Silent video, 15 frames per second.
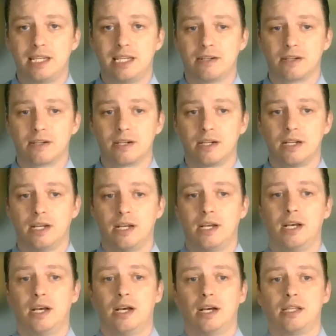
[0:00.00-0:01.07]
here.
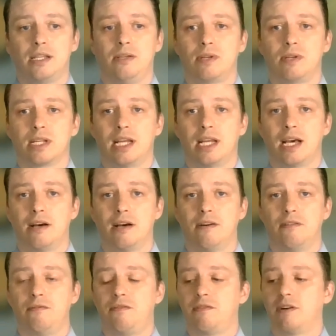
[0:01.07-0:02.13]
You can have